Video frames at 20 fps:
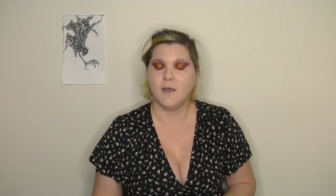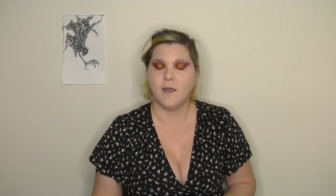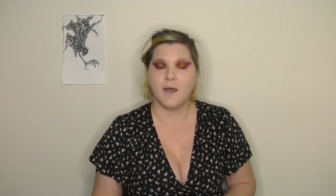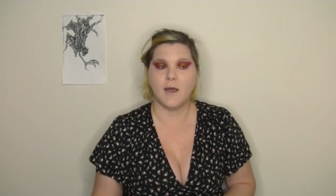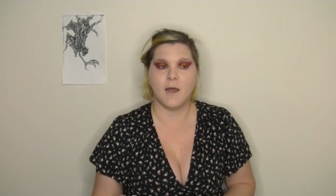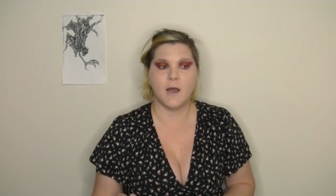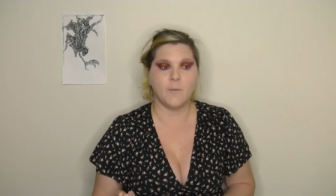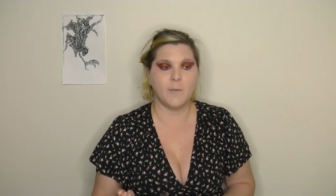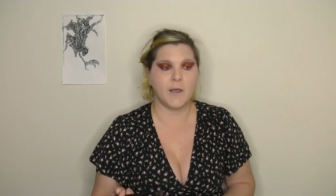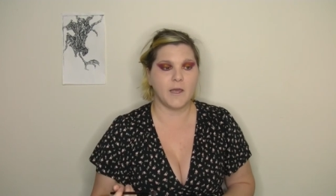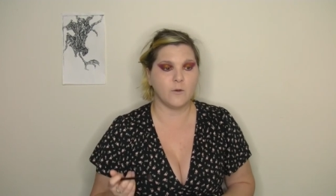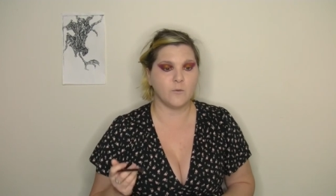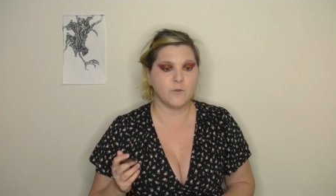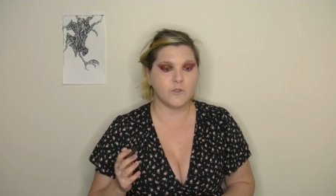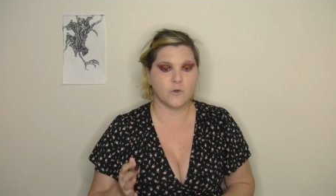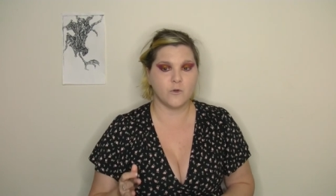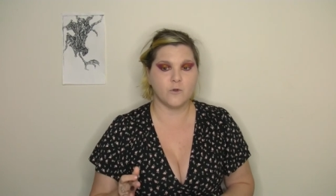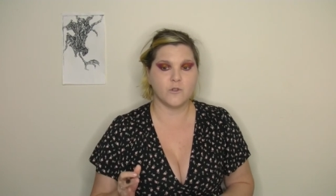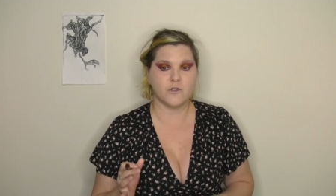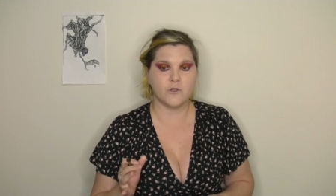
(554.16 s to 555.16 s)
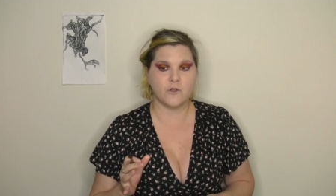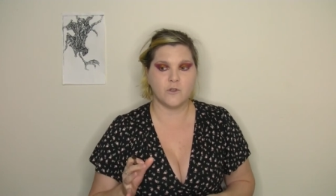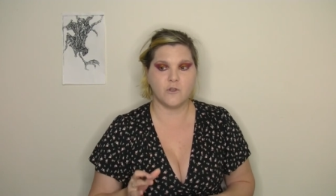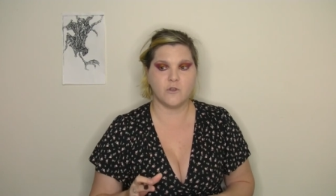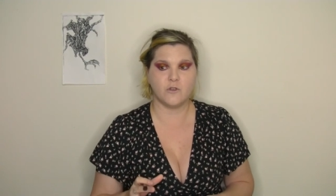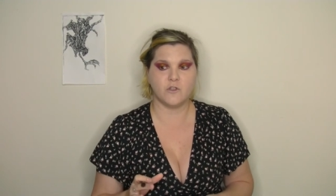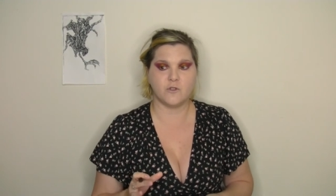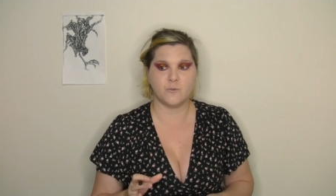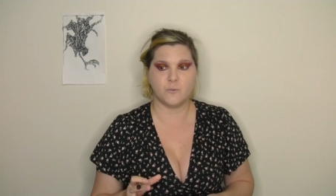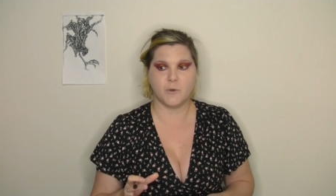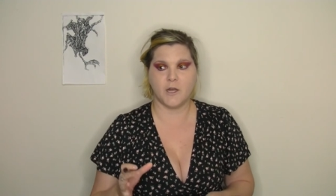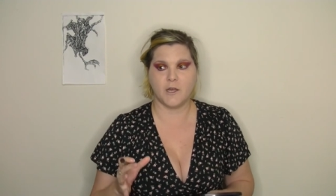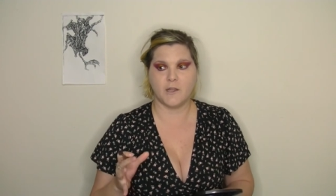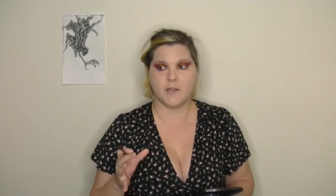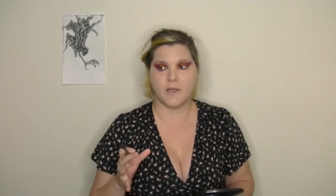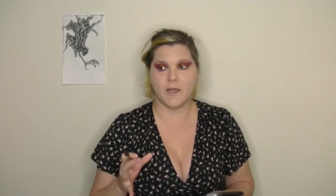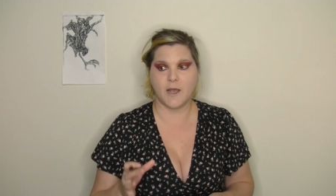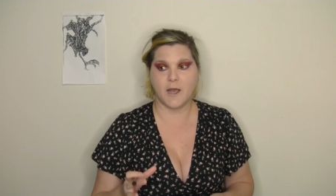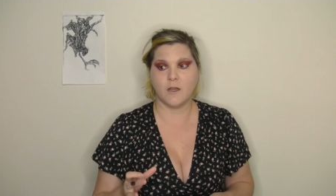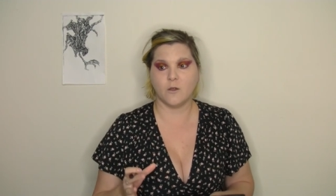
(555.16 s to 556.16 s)
Um, and it was also used by
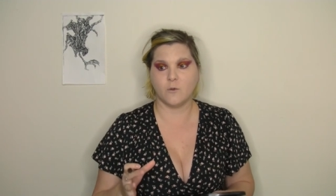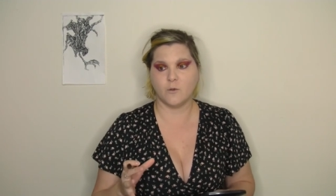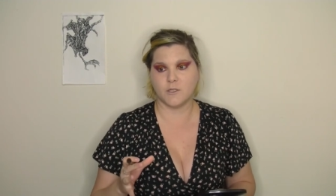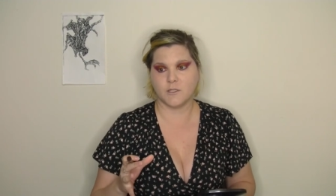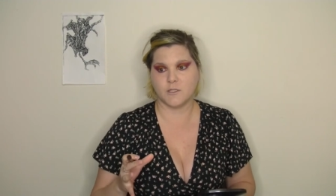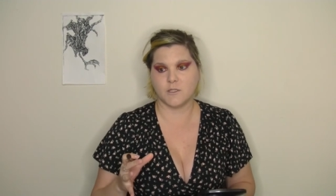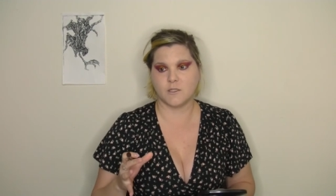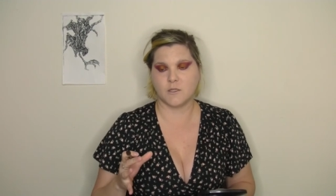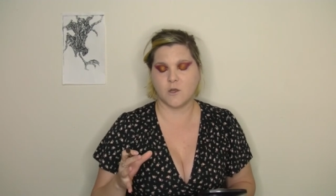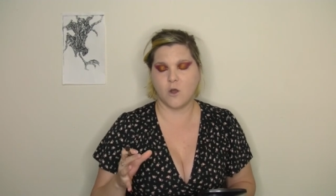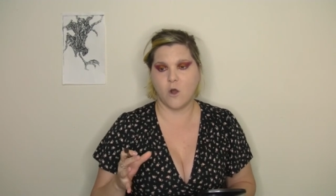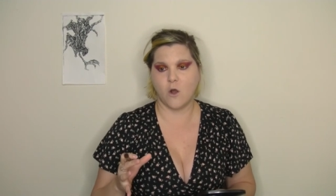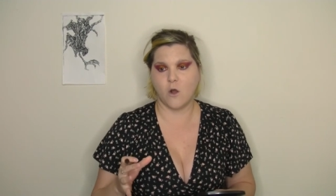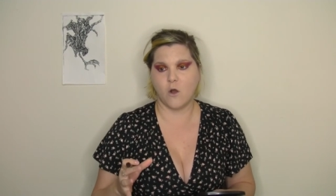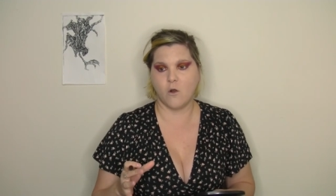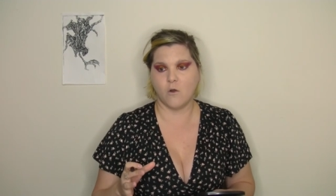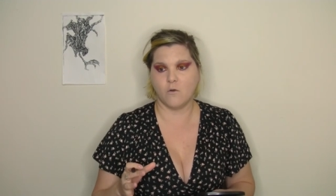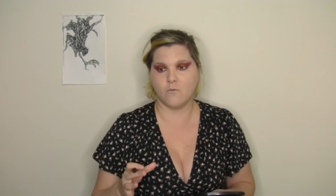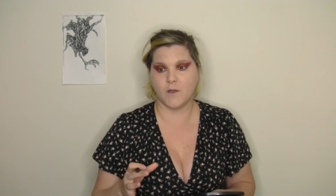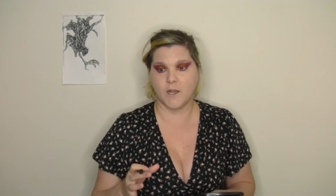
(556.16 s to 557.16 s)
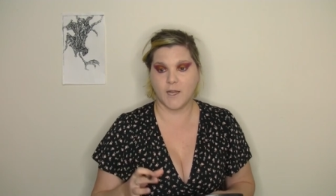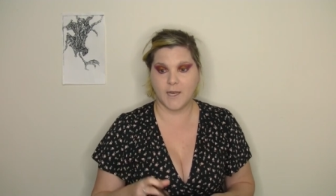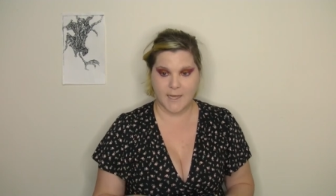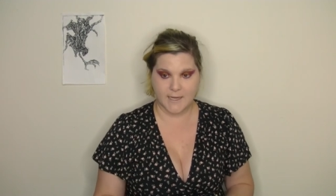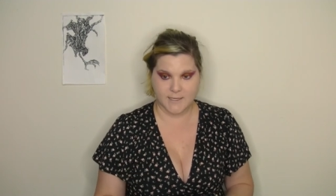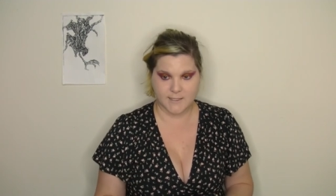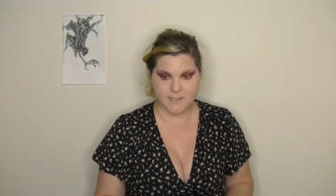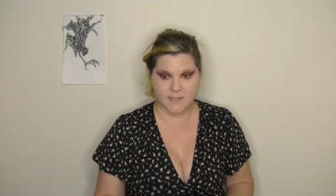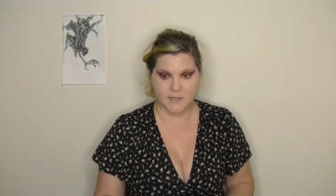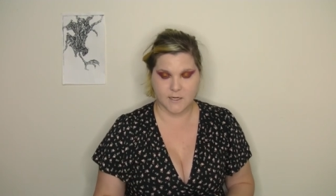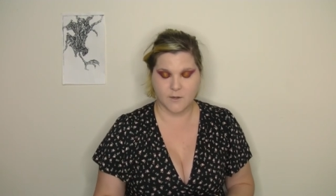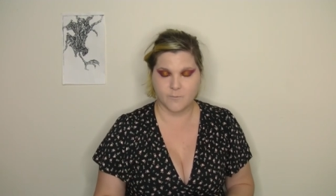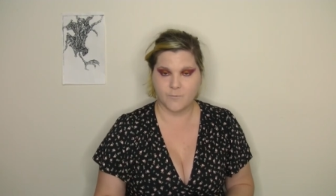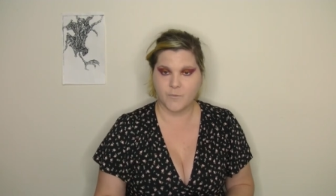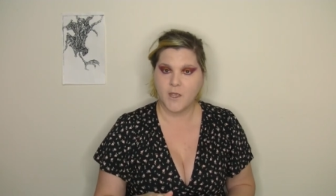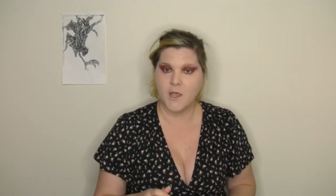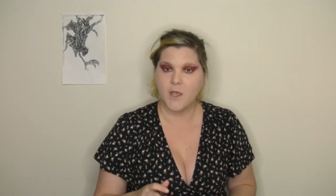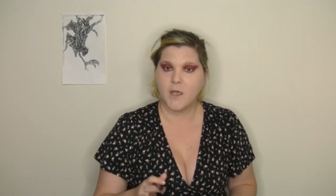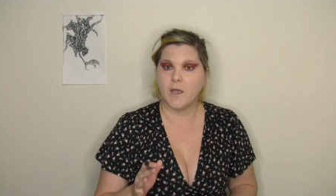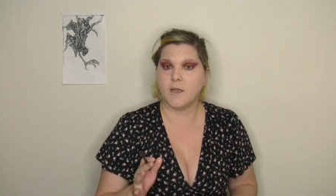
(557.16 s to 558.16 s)
the Aleuts of Alaska
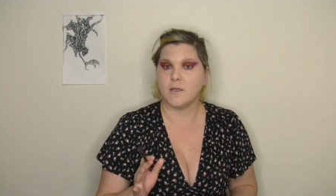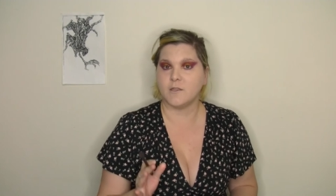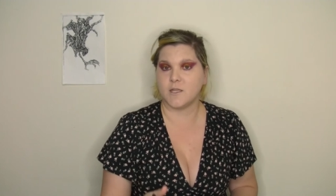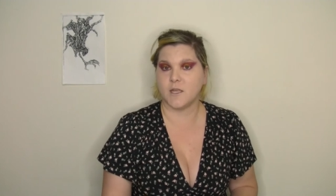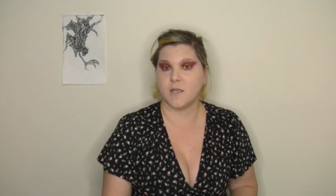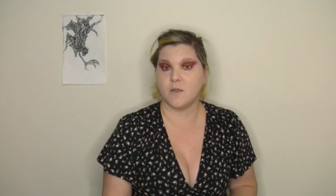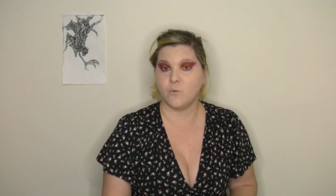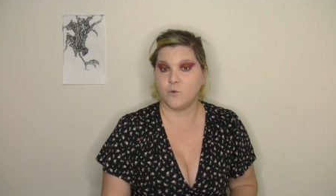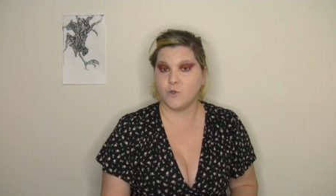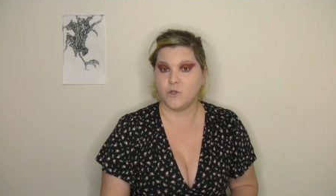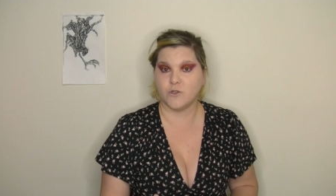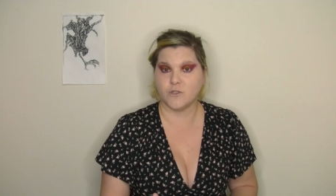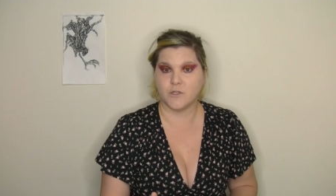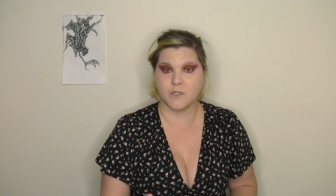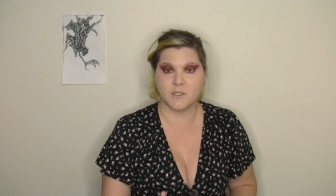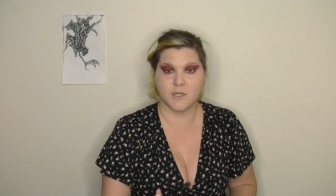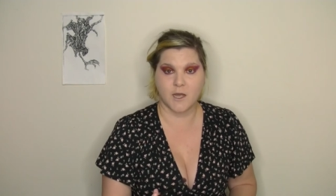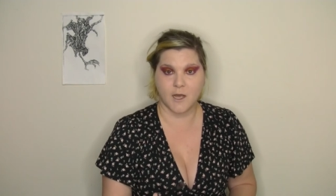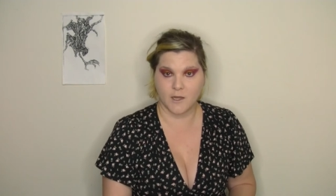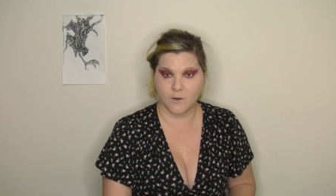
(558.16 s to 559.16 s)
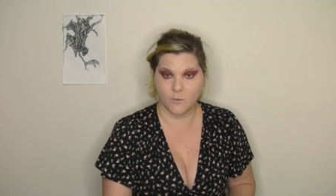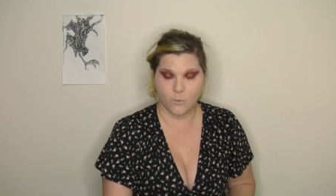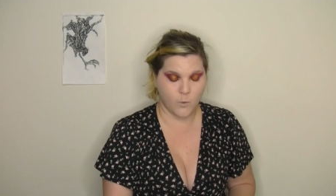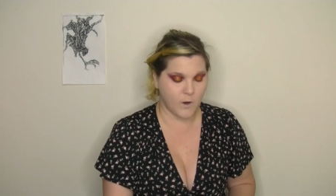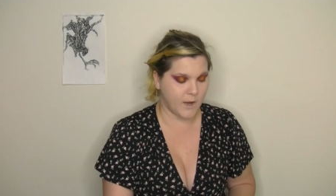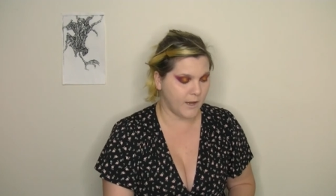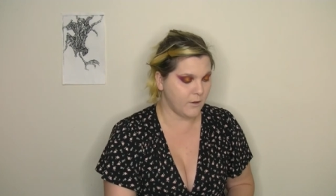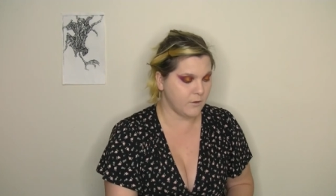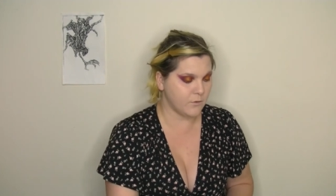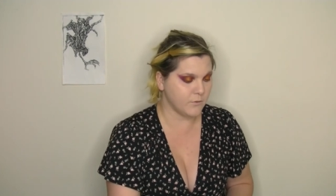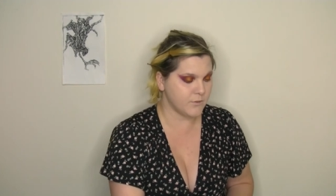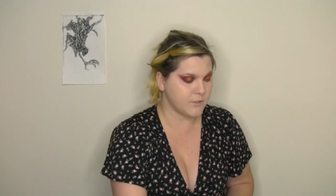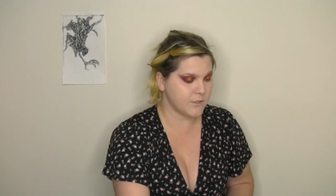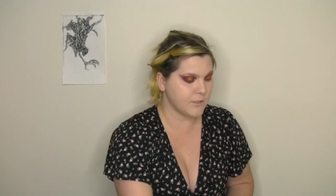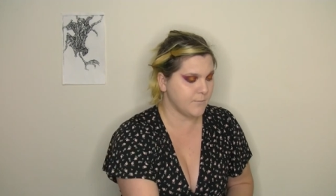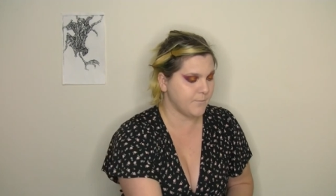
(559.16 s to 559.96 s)
as they would use it to hunt whales.